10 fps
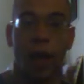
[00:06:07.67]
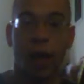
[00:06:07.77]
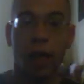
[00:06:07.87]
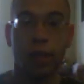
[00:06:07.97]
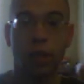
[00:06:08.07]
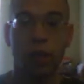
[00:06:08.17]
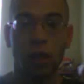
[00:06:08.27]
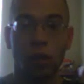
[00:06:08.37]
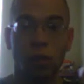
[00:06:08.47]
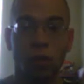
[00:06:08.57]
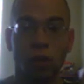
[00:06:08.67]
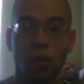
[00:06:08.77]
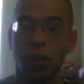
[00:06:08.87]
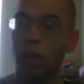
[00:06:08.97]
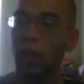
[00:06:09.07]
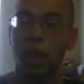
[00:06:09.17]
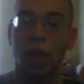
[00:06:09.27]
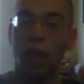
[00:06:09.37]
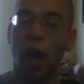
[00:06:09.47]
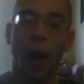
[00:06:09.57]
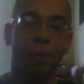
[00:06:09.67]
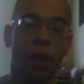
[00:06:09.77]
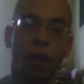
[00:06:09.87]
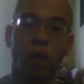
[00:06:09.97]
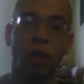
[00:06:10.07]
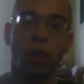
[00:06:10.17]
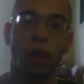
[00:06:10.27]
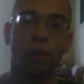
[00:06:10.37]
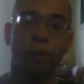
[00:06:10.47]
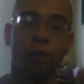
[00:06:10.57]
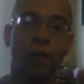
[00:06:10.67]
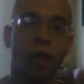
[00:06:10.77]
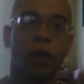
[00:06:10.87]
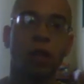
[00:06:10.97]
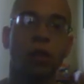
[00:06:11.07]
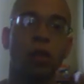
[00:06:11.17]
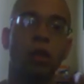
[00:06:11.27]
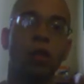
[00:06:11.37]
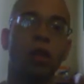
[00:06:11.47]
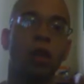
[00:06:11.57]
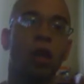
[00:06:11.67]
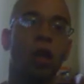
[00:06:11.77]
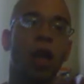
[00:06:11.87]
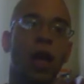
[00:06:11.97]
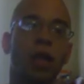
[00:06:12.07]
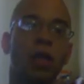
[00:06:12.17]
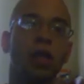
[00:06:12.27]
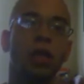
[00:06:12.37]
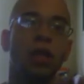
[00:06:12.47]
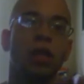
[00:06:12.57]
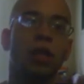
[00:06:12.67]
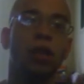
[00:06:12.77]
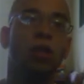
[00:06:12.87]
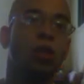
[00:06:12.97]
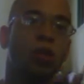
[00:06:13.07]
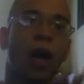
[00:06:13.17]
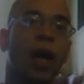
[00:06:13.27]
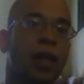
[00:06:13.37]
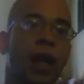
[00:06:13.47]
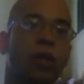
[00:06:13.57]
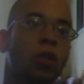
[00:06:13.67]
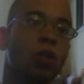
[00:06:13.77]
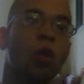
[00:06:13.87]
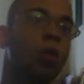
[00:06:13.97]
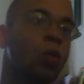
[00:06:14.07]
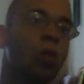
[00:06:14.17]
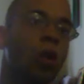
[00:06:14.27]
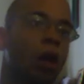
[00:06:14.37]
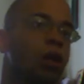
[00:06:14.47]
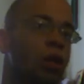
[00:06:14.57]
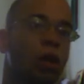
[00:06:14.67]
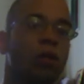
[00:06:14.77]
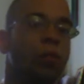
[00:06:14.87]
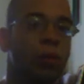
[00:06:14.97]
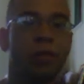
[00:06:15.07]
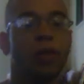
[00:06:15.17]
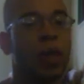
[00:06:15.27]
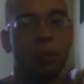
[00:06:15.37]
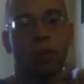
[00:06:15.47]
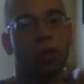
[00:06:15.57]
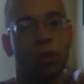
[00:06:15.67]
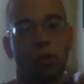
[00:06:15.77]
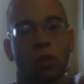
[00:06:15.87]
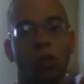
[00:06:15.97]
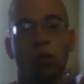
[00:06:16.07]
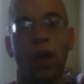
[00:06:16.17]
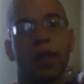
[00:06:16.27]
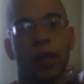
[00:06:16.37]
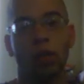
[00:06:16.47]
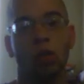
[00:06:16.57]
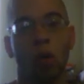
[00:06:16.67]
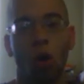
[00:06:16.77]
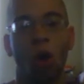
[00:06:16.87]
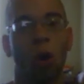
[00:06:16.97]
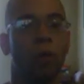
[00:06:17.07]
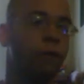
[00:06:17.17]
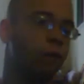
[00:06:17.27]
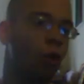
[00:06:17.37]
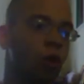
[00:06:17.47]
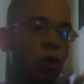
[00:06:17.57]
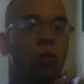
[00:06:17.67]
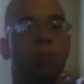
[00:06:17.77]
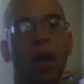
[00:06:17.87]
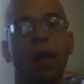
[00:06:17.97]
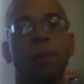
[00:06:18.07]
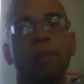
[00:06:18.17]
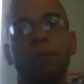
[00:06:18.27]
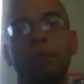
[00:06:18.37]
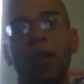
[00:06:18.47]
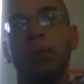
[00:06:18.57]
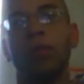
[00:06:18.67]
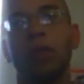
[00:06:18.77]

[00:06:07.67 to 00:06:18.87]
and I'm thinking like Finn, like you tried that so long ago in the previous episodes. You tried that so hard before you met Flame